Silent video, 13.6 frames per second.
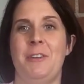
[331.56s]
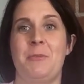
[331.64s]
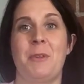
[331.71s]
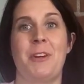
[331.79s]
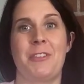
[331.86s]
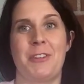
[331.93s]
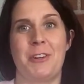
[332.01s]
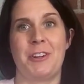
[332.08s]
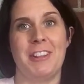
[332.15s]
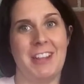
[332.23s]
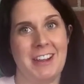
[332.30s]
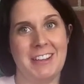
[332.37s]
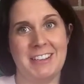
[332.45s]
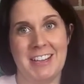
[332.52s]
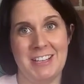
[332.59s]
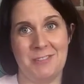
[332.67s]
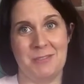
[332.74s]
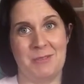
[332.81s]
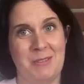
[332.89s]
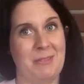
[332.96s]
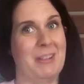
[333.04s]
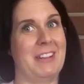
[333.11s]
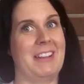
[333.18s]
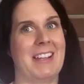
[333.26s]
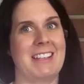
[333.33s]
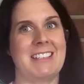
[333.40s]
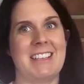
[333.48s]
Um, or there are a lot of days when we
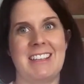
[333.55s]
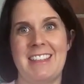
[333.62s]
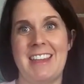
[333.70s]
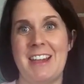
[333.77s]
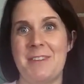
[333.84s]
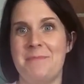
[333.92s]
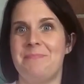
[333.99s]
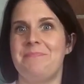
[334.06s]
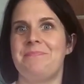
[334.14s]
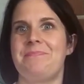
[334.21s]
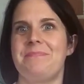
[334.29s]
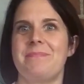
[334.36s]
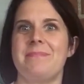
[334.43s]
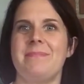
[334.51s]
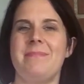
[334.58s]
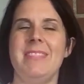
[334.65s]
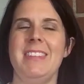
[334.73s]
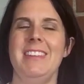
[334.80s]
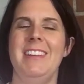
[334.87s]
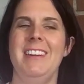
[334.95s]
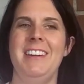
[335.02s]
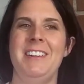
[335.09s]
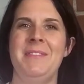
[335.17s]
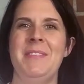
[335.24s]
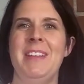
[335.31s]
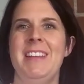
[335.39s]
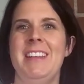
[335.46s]
wouldn't, I can tell you that.
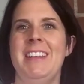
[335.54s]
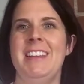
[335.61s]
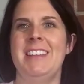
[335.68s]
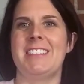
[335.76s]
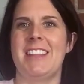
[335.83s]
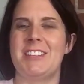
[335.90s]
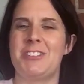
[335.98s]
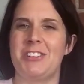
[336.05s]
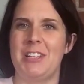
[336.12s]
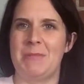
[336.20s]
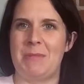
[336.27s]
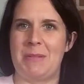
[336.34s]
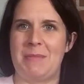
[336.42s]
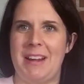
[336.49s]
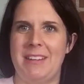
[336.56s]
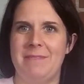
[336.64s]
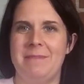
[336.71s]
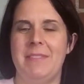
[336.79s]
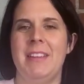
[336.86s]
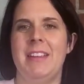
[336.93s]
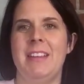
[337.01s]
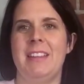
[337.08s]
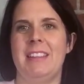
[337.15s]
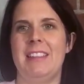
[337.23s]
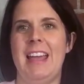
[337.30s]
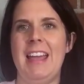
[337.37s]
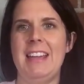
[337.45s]
Um, so that's your limbic brain.
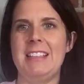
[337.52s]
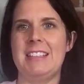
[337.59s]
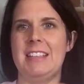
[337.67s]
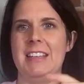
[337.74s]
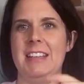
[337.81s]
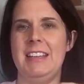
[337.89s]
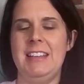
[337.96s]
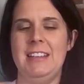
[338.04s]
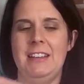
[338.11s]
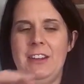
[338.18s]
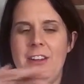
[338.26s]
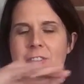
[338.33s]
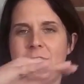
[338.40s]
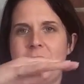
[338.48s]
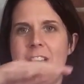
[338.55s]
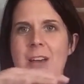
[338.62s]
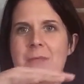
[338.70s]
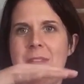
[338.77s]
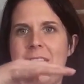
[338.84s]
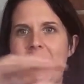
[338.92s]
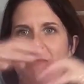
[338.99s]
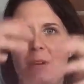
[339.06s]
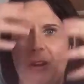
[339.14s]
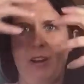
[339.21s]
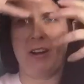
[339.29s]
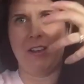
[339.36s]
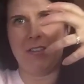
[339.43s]
Lastly, on top of that
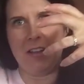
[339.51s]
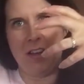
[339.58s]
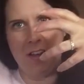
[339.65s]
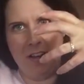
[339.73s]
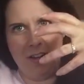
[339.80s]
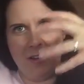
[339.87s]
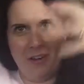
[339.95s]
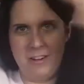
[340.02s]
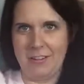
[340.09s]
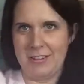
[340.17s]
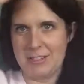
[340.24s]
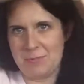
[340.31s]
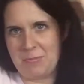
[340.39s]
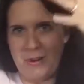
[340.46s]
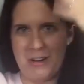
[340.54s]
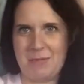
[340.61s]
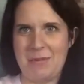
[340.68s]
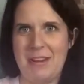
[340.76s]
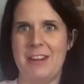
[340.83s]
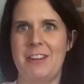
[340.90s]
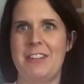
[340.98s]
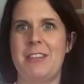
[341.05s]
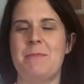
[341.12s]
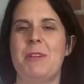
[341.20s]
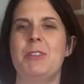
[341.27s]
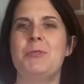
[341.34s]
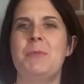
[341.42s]
part, all this part up here
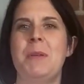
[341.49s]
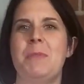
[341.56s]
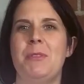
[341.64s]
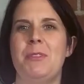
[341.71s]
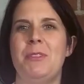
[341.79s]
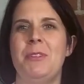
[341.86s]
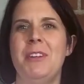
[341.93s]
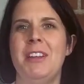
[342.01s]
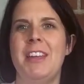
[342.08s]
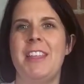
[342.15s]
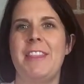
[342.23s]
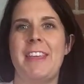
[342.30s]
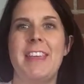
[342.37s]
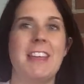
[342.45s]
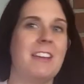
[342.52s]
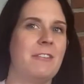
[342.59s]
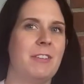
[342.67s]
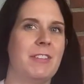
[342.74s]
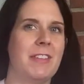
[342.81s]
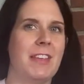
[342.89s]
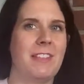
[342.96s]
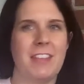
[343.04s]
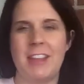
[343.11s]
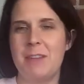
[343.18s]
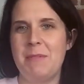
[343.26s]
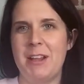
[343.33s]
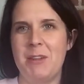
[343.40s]
that most people think of when they
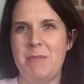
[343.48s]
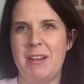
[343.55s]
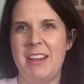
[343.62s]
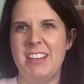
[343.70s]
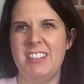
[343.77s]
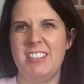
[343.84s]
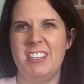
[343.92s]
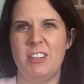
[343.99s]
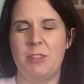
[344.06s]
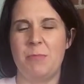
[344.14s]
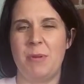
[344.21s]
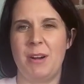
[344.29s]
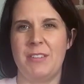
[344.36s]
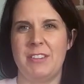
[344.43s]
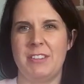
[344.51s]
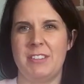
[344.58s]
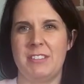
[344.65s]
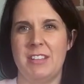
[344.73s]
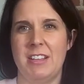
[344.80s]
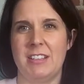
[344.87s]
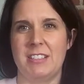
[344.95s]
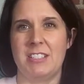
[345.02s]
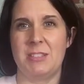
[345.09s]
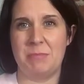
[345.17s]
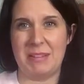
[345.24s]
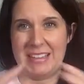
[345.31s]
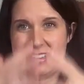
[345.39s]
think about your brain, you know, the part that looks like
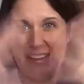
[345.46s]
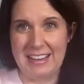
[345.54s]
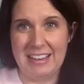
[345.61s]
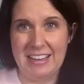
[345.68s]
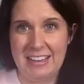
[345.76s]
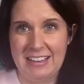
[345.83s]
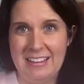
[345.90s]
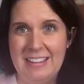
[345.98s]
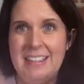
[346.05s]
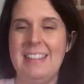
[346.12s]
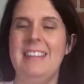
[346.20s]
spaghetti,